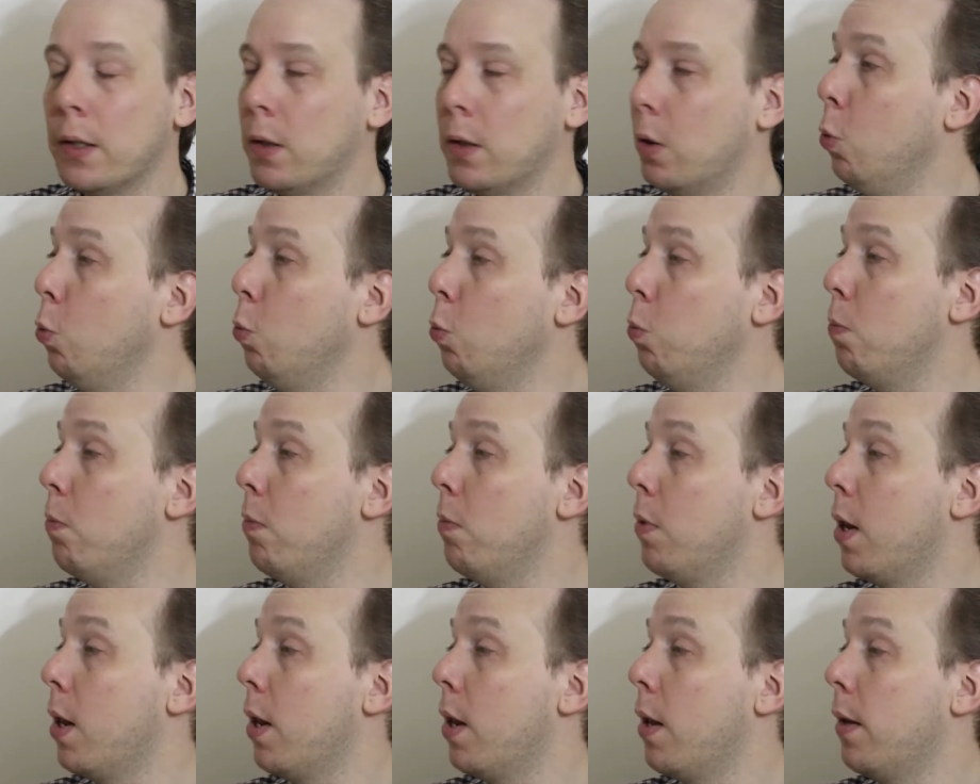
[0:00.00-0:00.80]
Ooh.
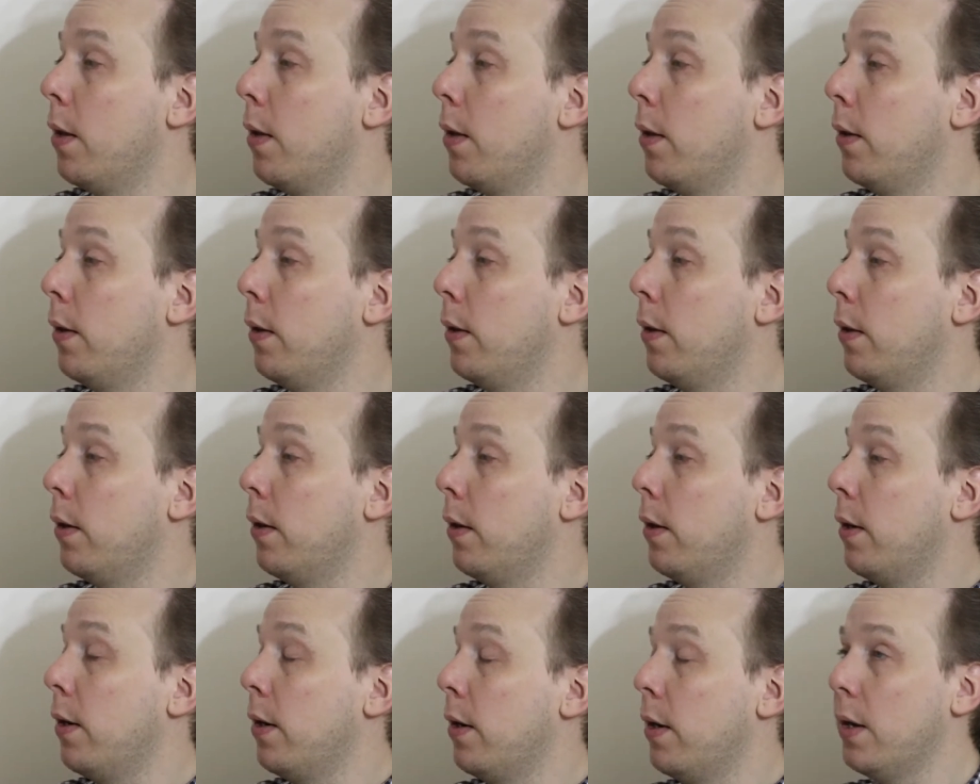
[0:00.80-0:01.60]

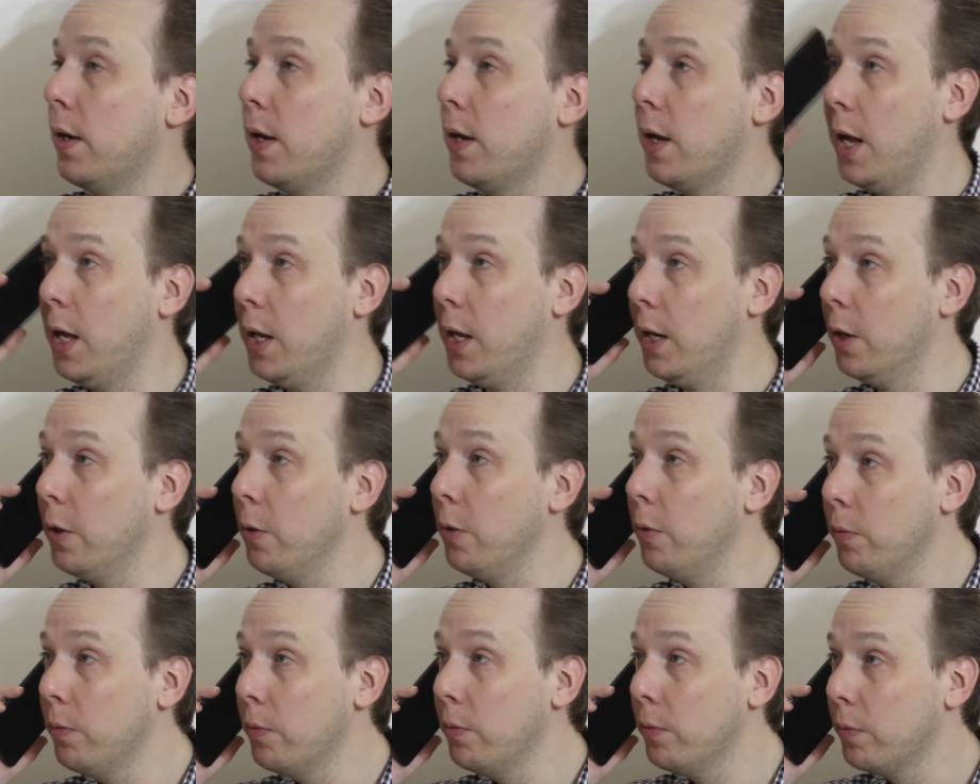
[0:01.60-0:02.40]

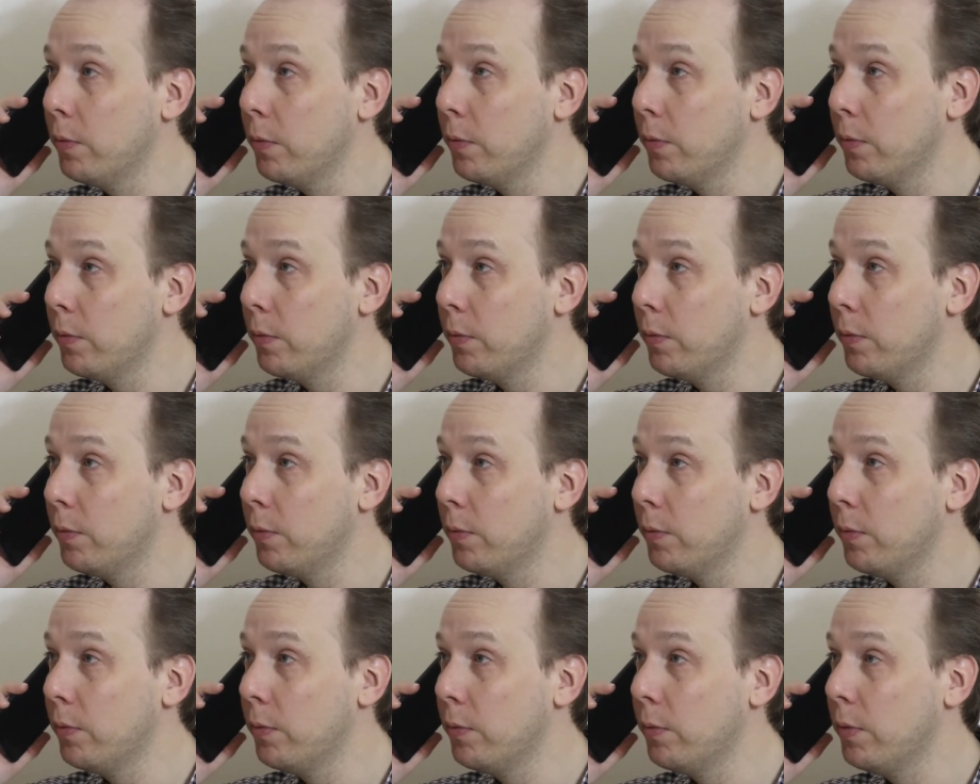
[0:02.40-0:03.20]
Hello?
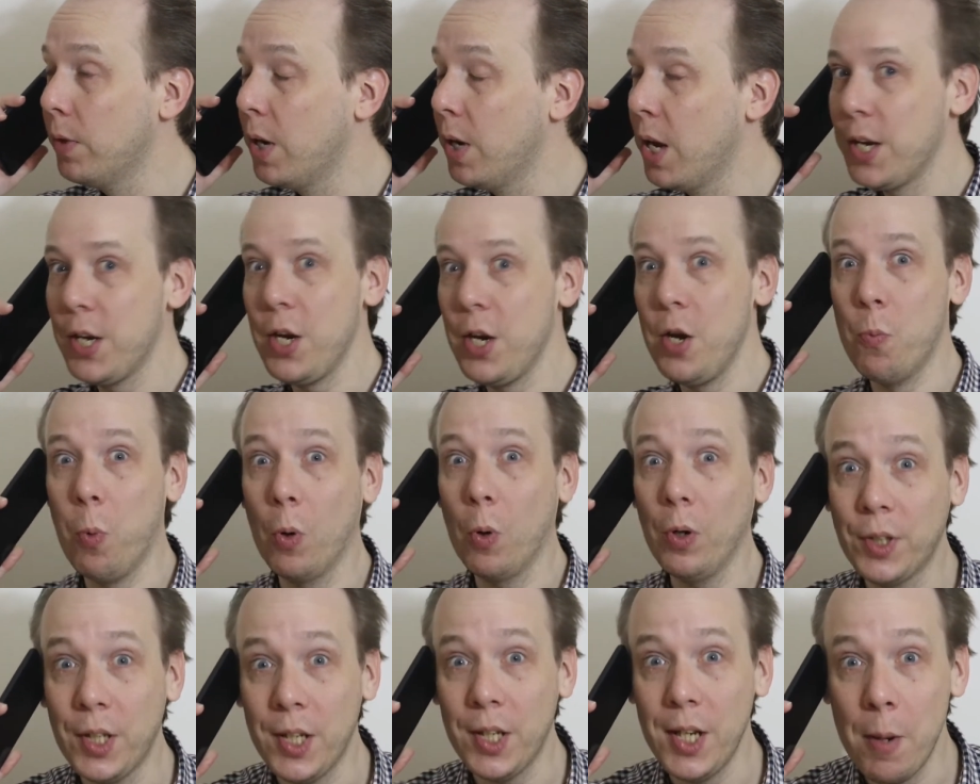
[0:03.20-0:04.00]
You
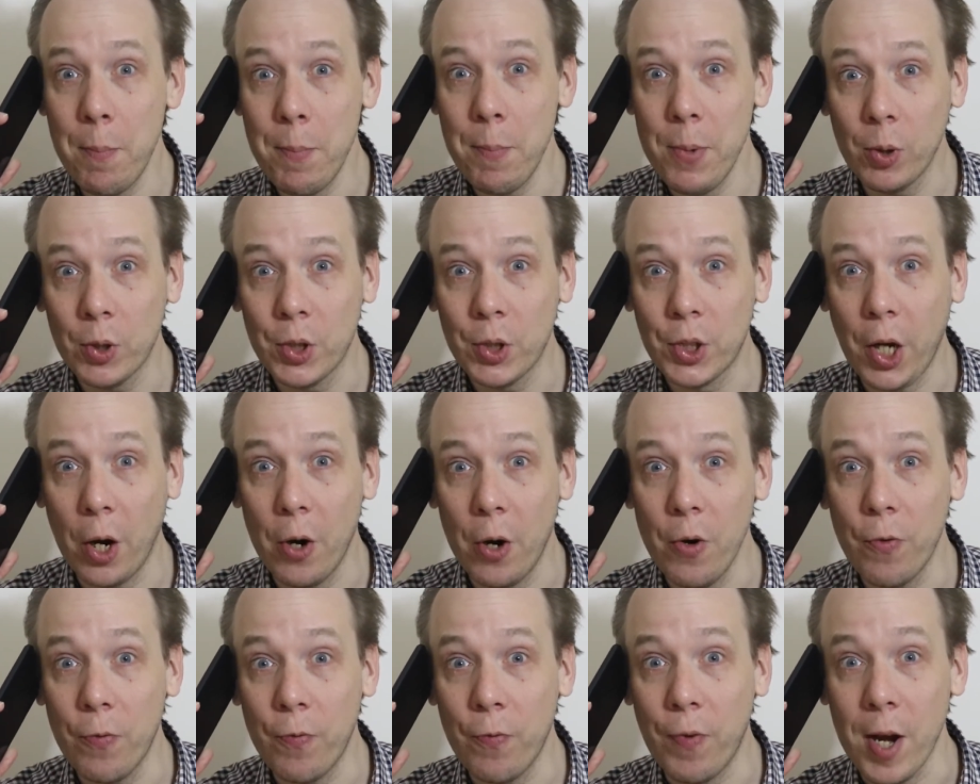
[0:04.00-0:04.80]
want to lend me your
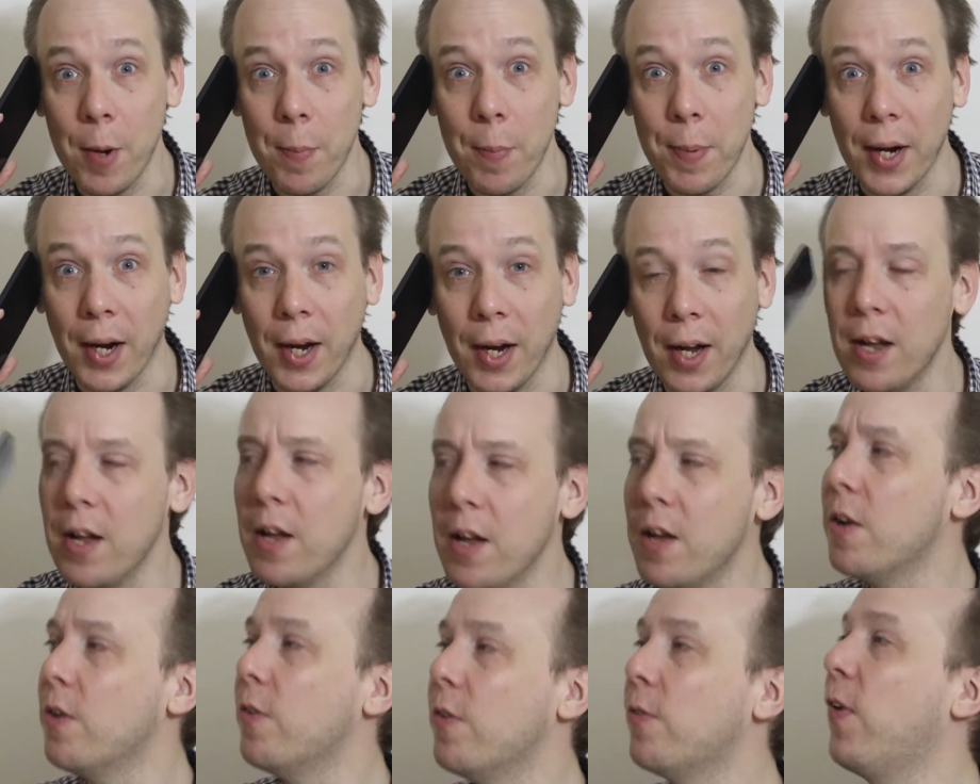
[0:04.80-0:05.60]
Skoda Fabia?
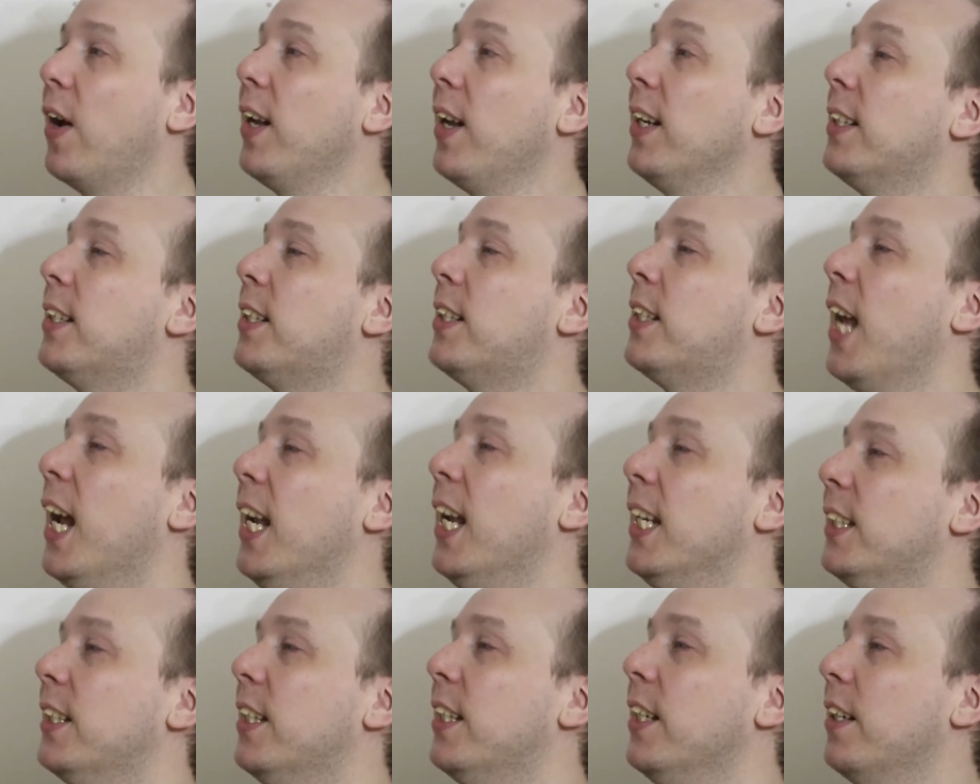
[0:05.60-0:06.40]

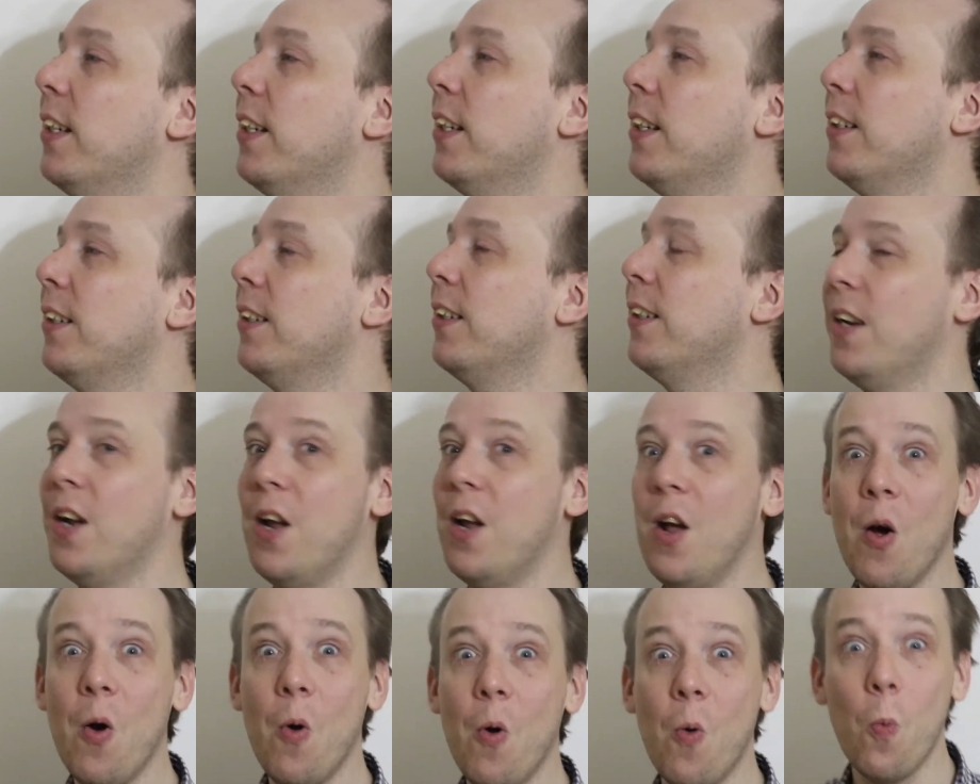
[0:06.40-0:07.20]
Fantastic!
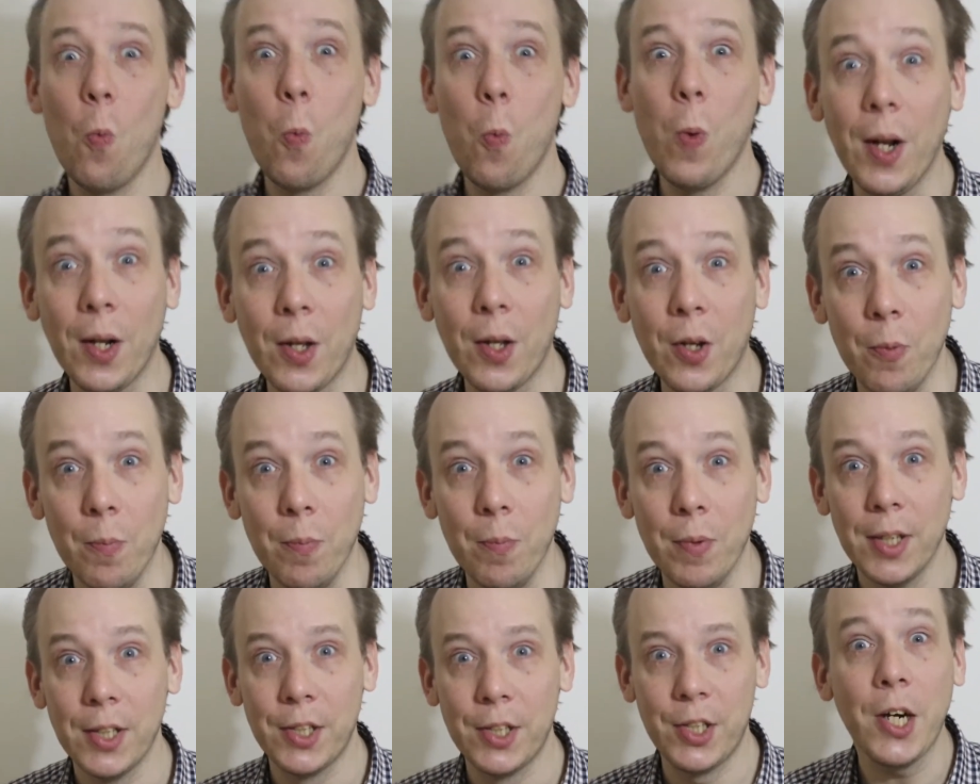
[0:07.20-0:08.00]
Welcome
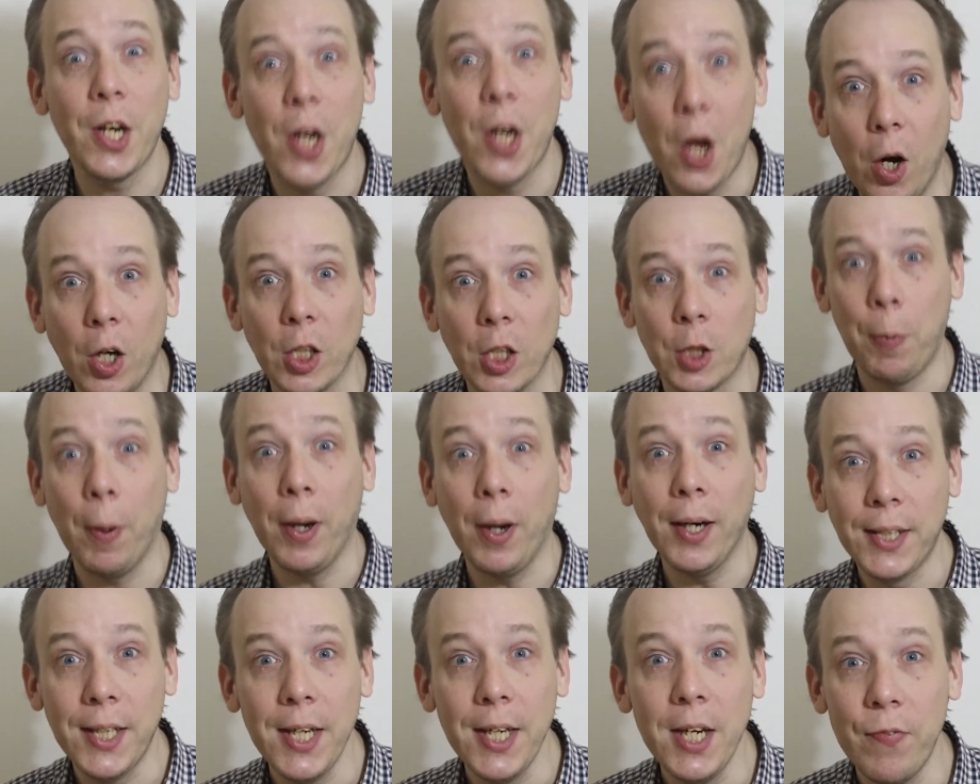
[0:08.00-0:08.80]
to Car
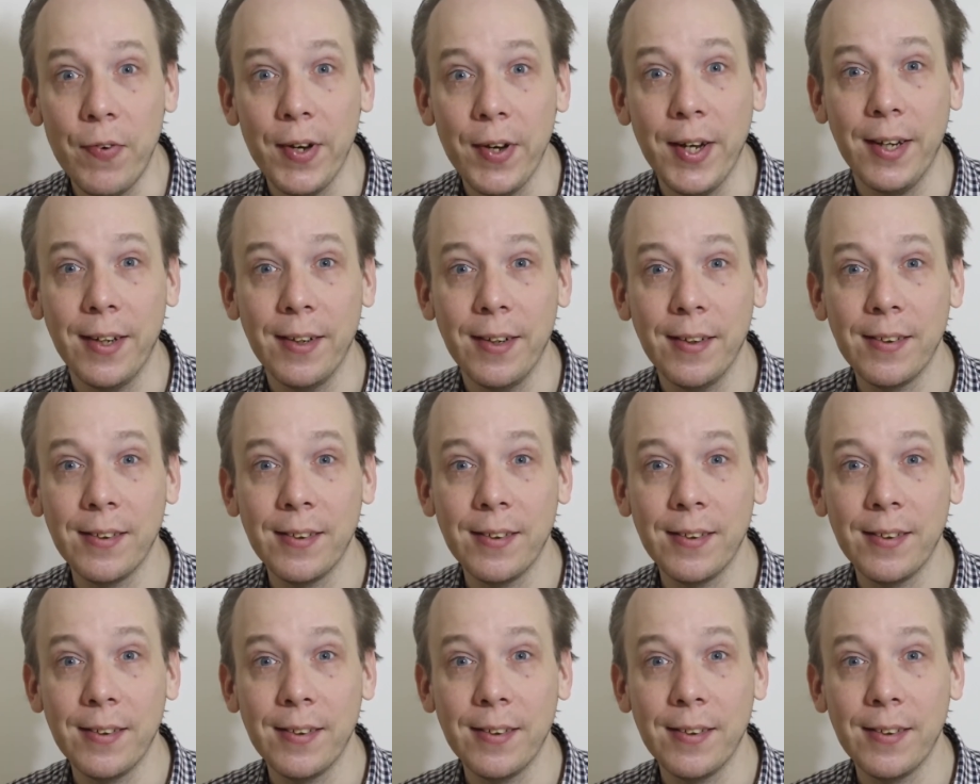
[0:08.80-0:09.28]
Spy TV.